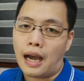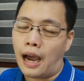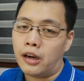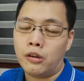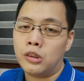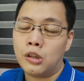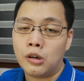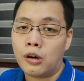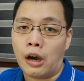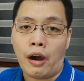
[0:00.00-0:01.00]
I don't
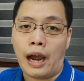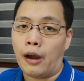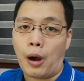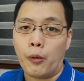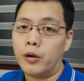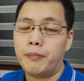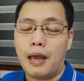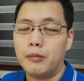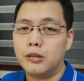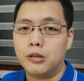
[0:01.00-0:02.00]
know, I won't be able